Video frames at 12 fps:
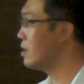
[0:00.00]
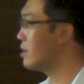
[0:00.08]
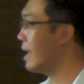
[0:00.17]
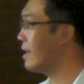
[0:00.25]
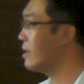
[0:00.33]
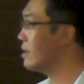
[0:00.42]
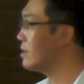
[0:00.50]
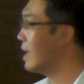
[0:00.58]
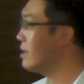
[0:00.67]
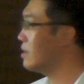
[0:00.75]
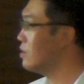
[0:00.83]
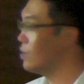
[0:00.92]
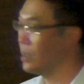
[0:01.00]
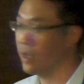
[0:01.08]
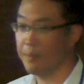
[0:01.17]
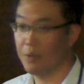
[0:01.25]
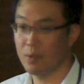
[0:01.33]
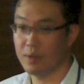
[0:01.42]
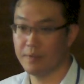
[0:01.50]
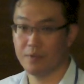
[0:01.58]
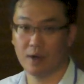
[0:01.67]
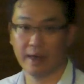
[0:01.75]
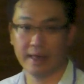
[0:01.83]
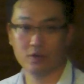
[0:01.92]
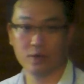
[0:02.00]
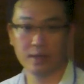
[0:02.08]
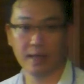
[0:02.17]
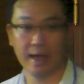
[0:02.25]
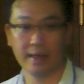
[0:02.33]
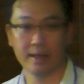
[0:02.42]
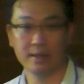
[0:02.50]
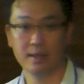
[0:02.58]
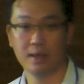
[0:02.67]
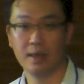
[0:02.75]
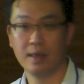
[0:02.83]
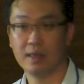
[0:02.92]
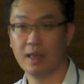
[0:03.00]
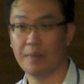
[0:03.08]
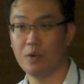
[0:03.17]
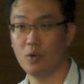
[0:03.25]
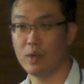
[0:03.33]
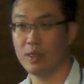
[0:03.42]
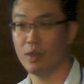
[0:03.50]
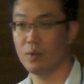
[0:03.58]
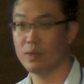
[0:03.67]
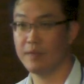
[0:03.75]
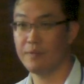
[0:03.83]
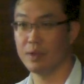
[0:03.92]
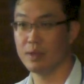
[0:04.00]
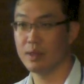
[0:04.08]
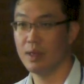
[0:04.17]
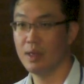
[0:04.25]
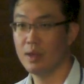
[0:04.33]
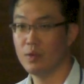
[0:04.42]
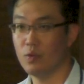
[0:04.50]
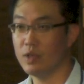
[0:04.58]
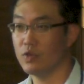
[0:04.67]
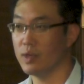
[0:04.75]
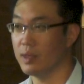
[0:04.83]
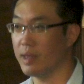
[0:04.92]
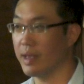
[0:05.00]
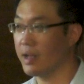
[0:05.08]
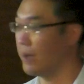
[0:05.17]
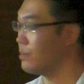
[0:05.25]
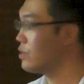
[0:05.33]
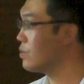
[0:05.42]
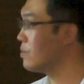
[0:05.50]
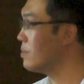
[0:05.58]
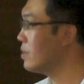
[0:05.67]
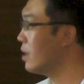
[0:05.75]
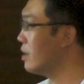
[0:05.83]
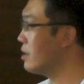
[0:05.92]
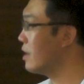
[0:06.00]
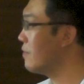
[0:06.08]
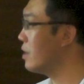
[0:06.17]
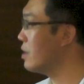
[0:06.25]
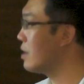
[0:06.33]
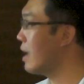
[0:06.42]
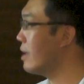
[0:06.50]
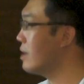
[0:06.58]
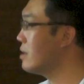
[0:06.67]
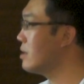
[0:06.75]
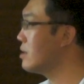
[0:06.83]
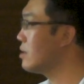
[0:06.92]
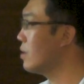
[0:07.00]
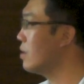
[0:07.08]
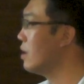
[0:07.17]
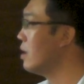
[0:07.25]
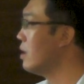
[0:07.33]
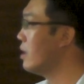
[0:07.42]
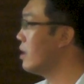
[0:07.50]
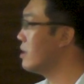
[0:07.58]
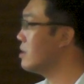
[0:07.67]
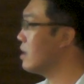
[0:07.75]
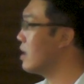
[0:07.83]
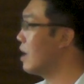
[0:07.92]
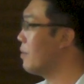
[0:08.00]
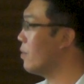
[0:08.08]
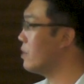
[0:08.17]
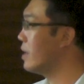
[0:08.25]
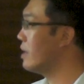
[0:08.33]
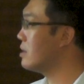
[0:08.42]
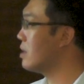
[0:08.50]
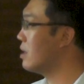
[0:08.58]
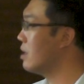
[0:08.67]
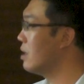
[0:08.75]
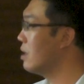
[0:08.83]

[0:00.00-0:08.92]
the dietary component from Asian diet. Because we know different regions, they consume different diet. So in Singapore, there's